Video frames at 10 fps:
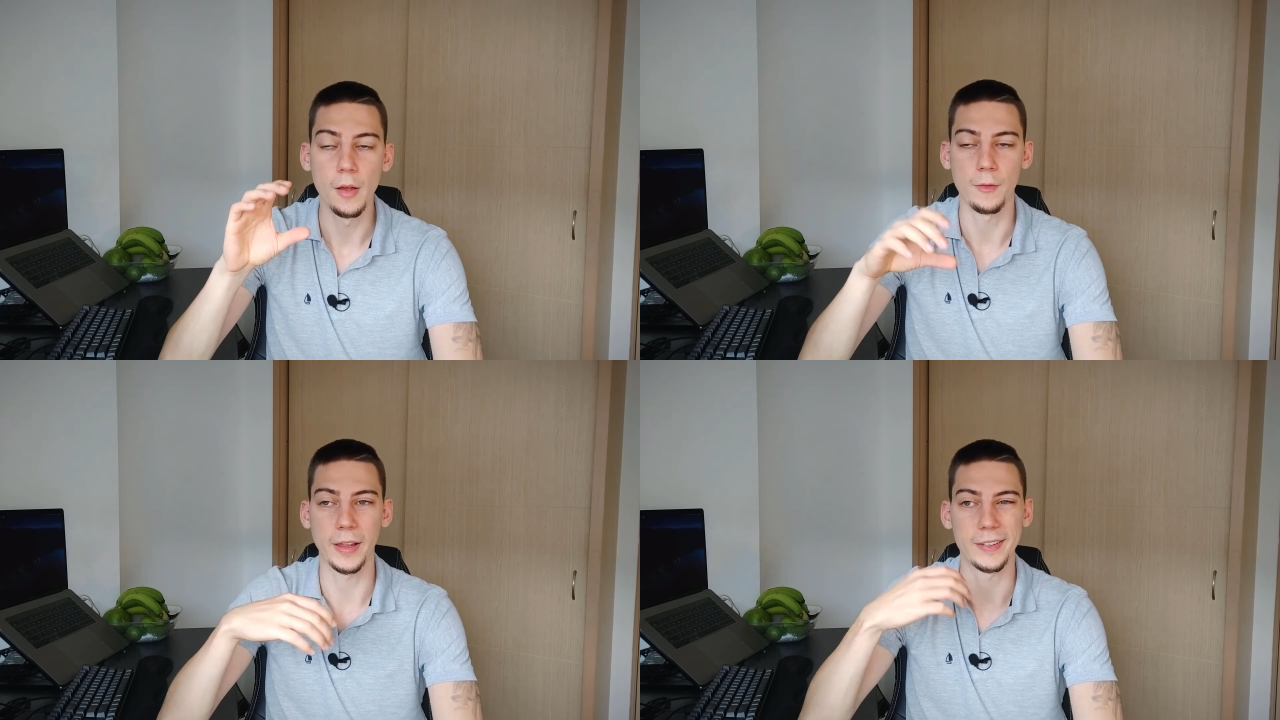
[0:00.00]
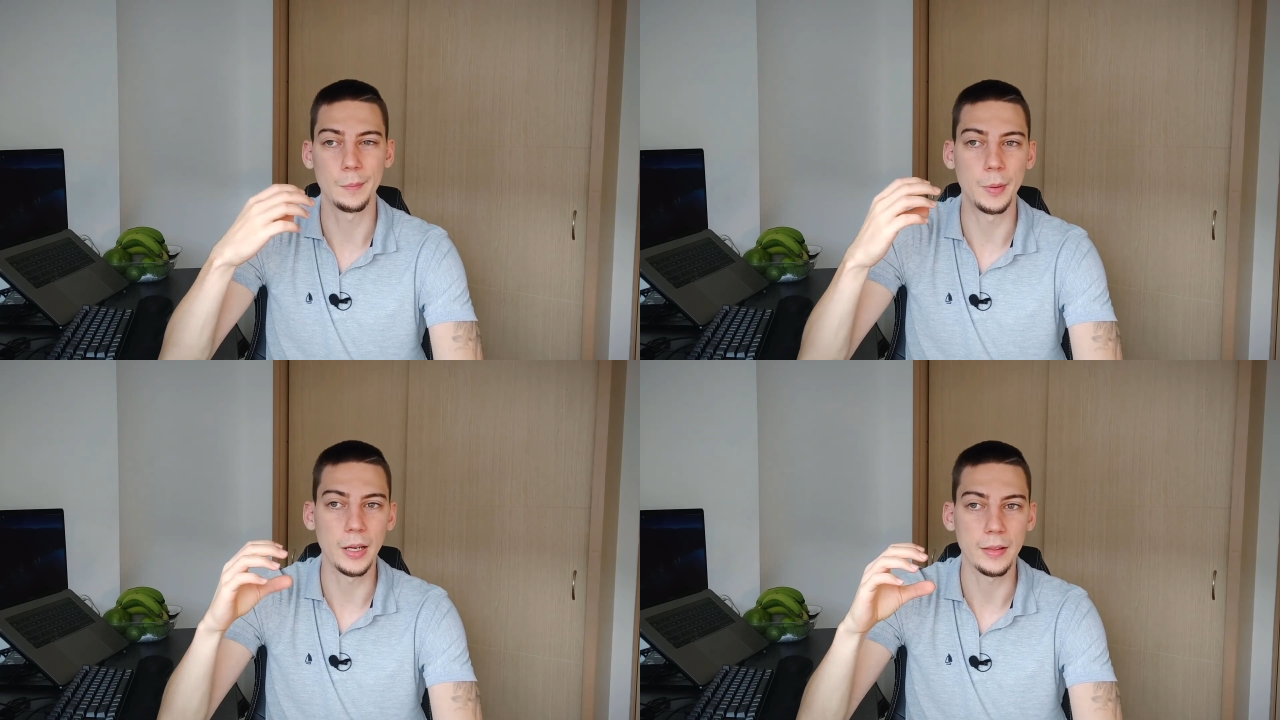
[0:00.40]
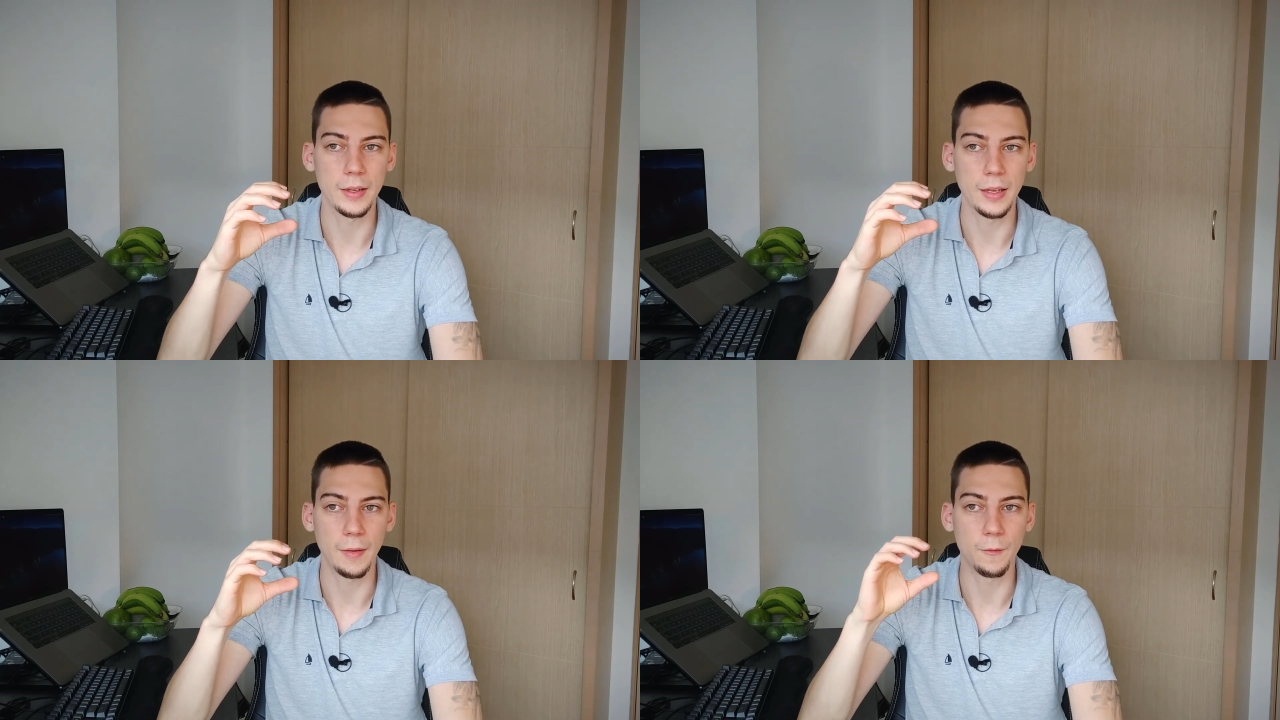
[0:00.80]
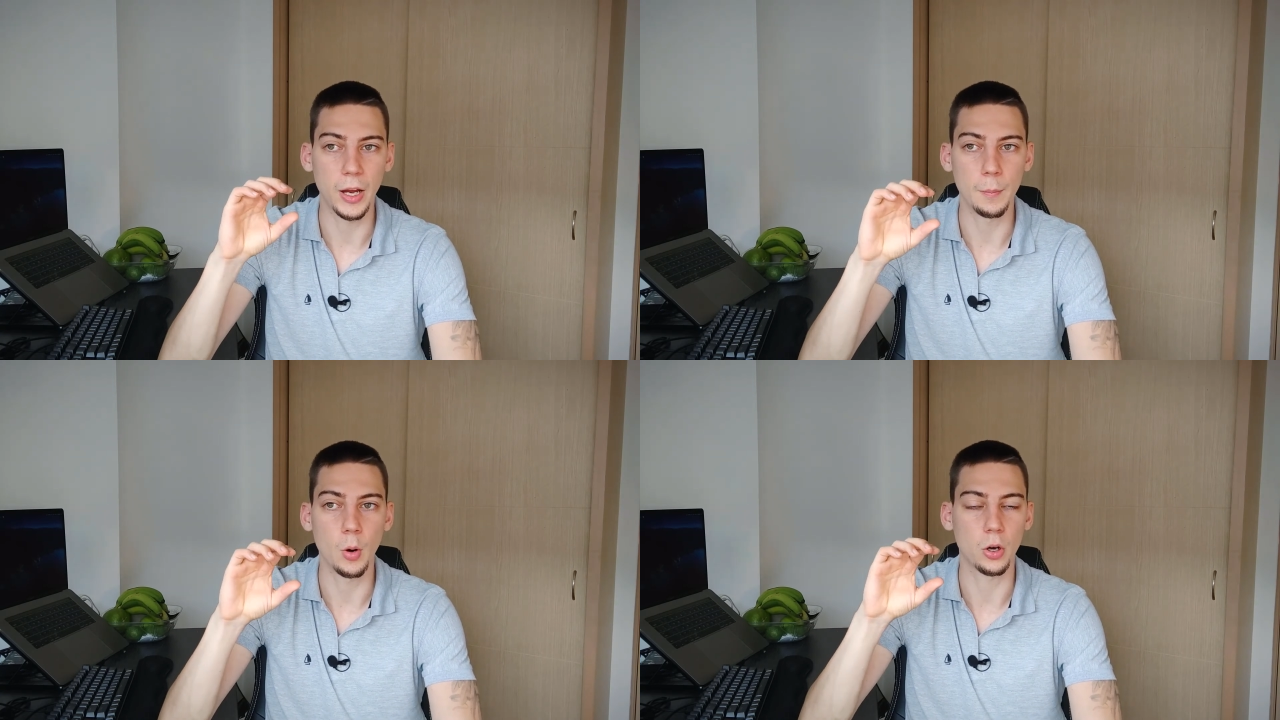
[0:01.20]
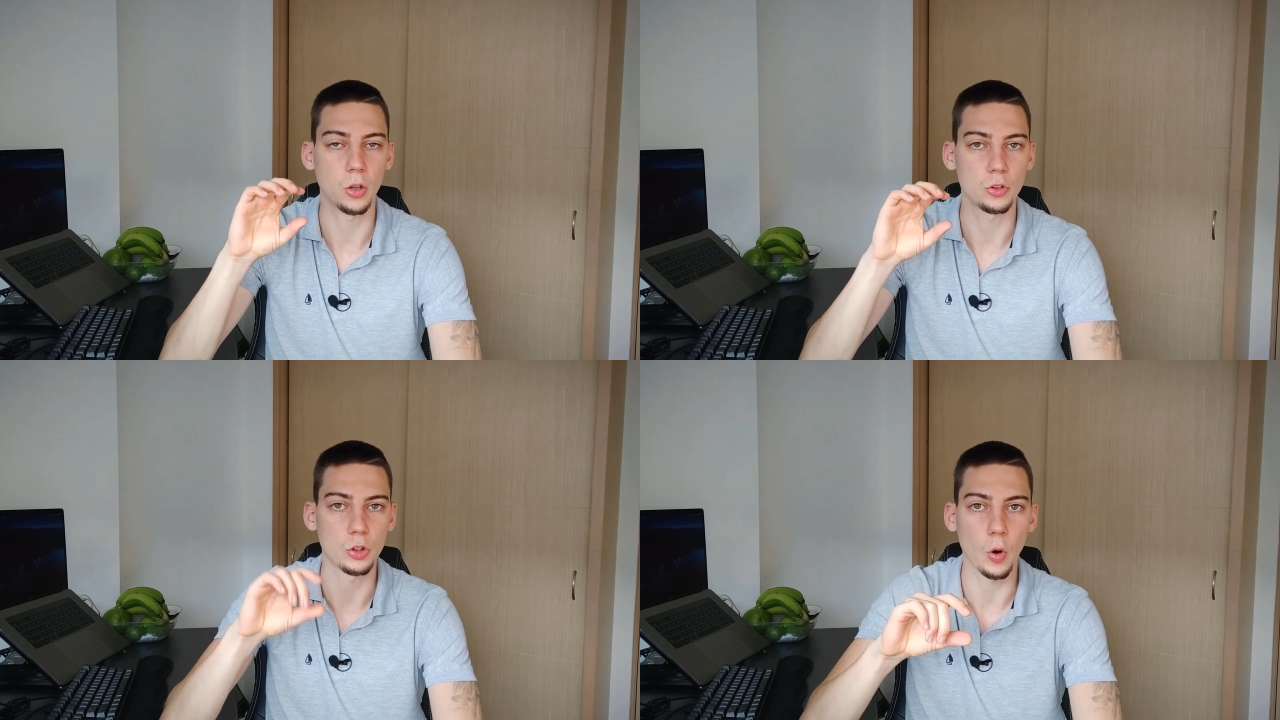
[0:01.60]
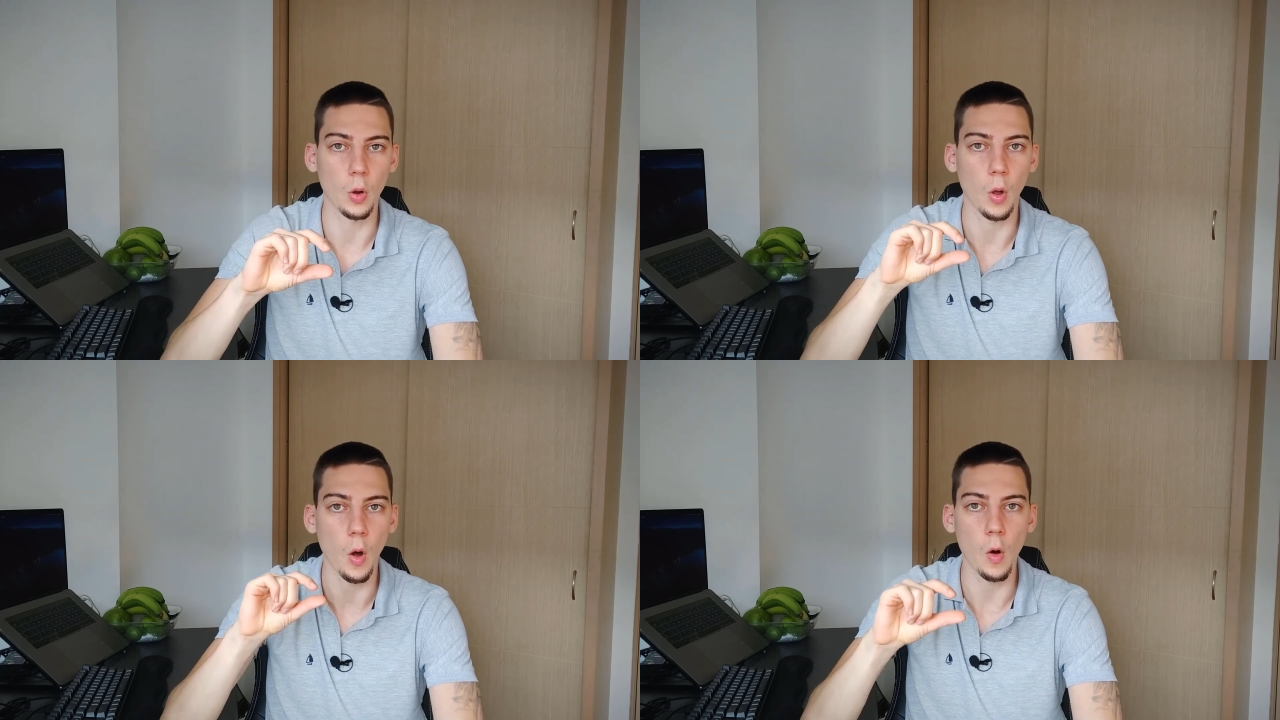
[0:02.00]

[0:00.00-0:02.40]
flexibility and way more control